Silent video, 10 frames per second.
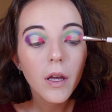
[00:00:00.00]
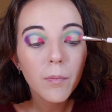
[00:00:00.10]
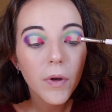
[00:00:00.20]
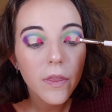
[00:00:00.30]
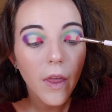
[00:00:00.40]

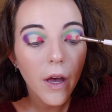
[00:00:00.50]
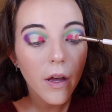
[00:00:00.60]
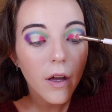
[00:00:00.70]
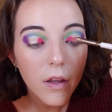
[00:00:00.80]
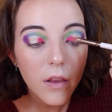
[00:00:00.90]
and put that
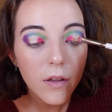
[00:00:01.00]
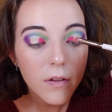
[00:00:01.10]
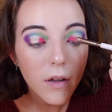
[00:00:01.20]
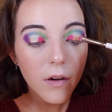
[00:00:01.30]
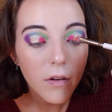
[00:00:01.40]
in the
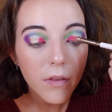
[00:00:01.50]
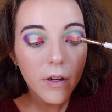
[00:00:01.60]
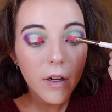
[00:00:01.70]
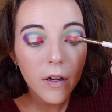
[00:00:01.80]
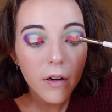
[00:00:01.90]
center of
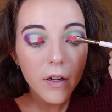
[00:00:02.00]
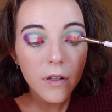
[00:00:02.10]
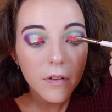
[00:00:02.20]
the cut crease.